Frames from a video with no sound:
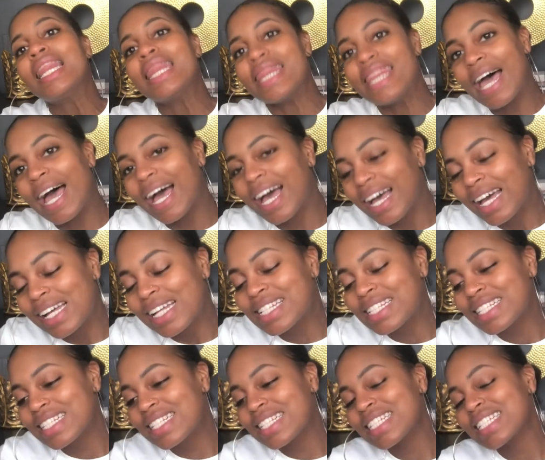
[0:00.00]
that
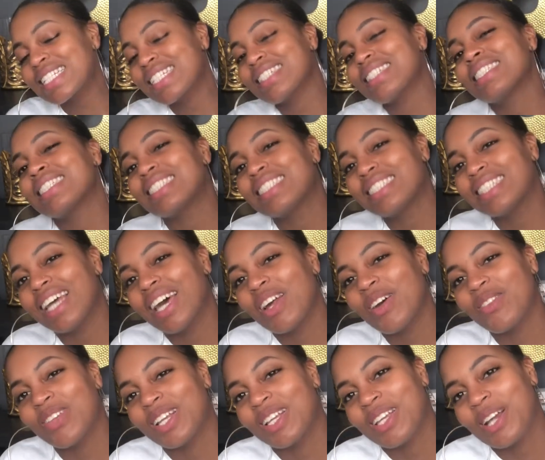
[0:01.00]
I
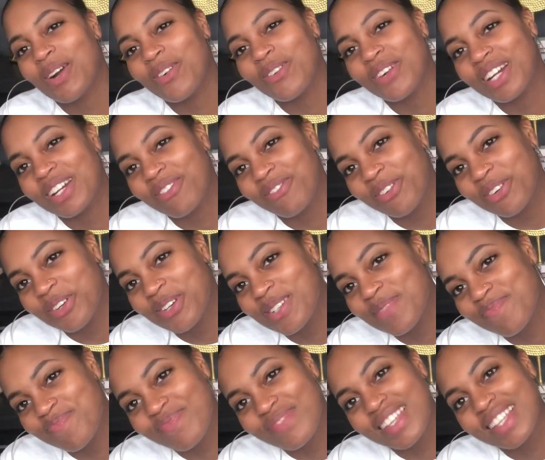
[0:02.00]
don't think y'all ready for.
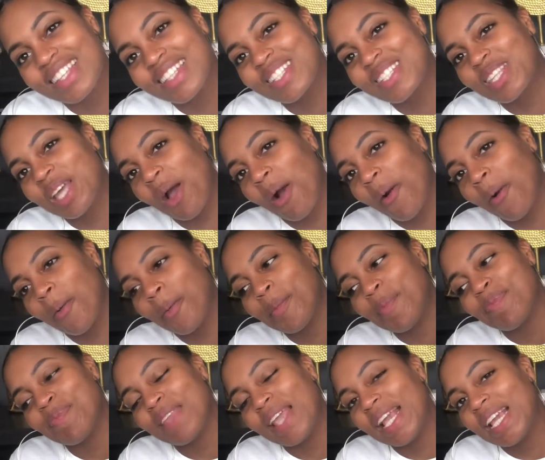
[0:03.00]
So,
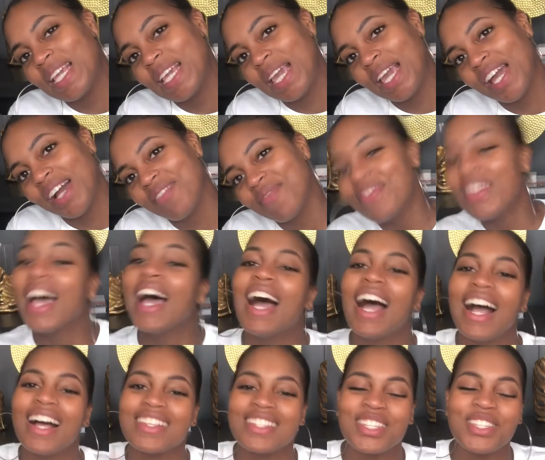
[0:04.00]
yeah.
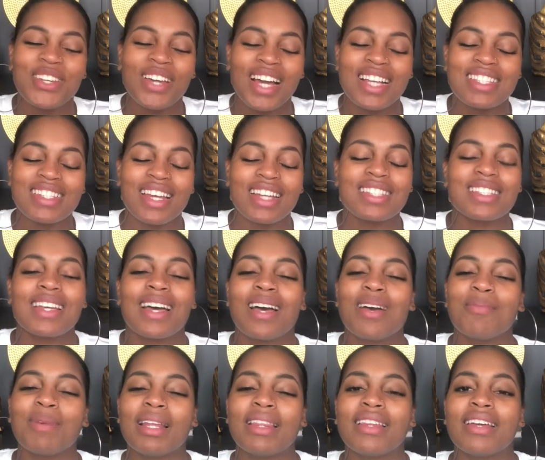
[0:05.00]
I'll see you guys next
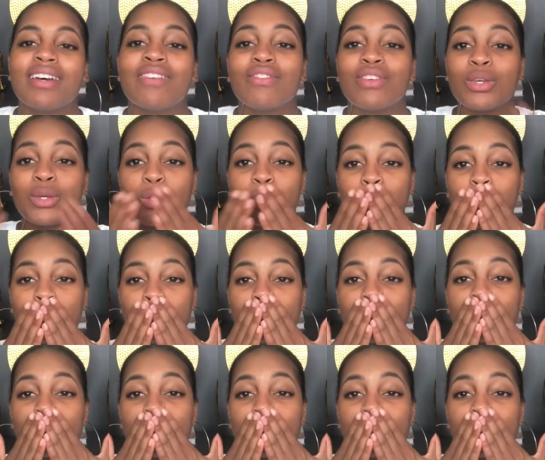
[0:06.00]
time. I love you.